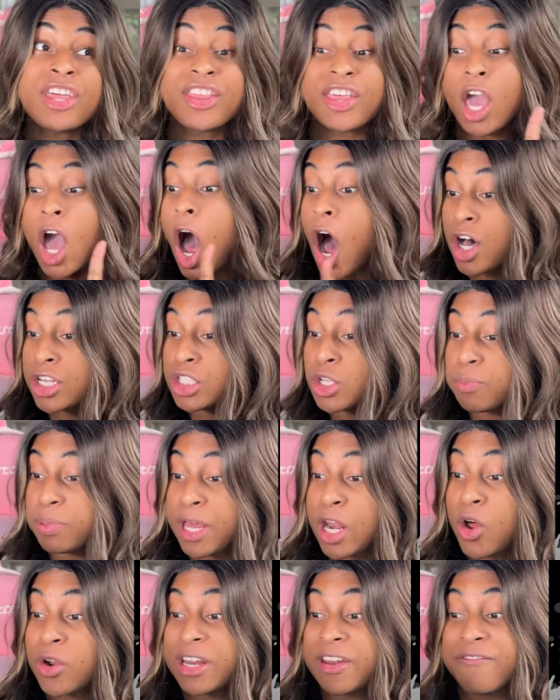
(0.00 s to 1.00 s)
that they also
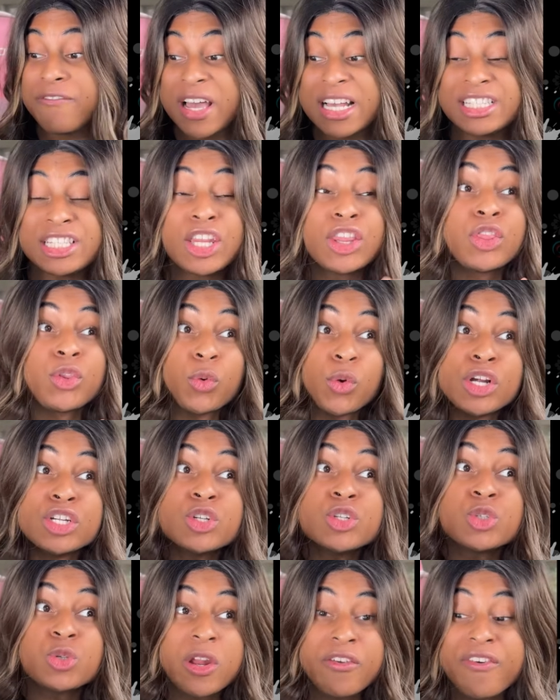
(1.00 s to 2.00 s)
plan on investing
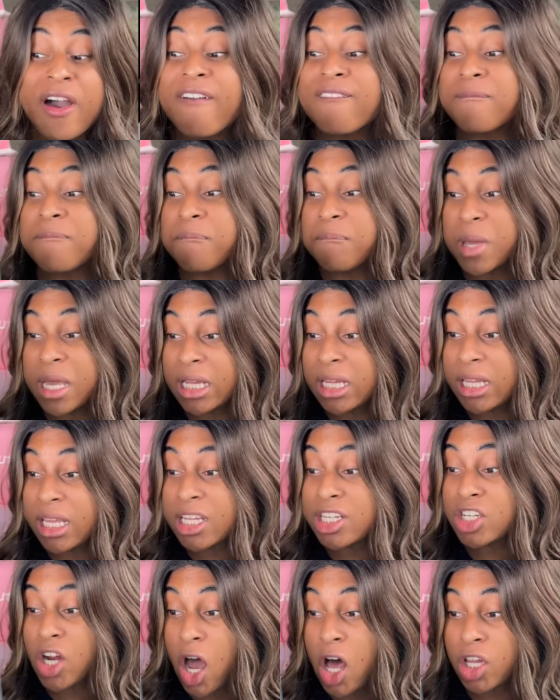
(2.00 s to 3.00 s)
$325
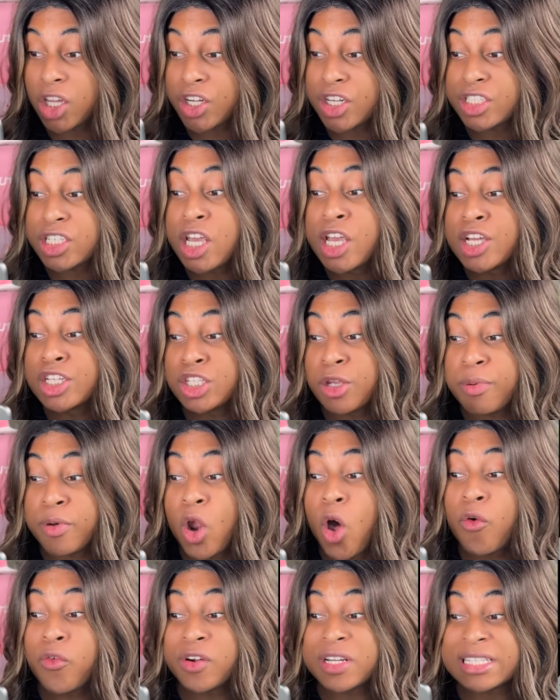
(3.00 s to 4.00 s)
million to
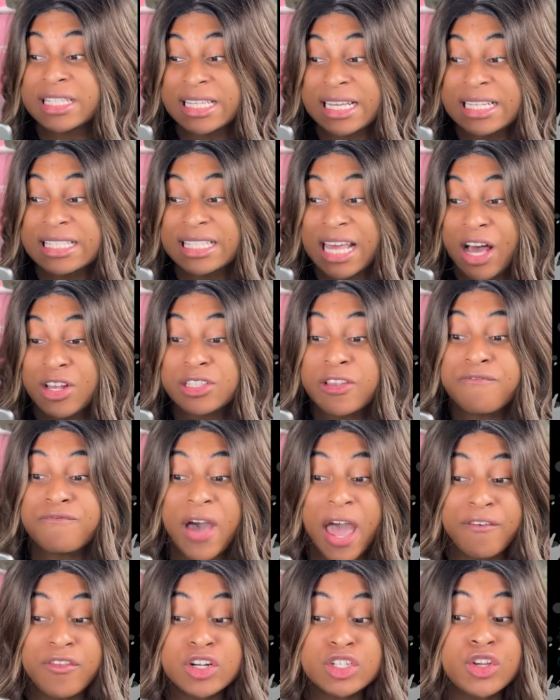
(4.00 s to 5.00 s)
build over
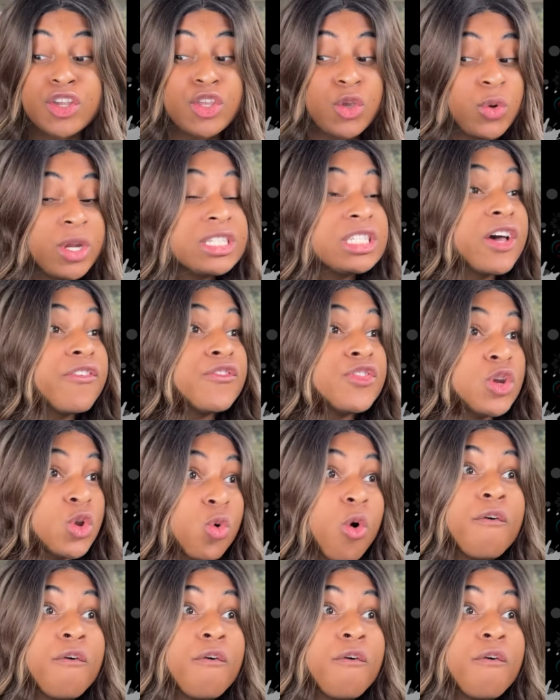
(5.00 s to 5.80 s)
6,500 units of new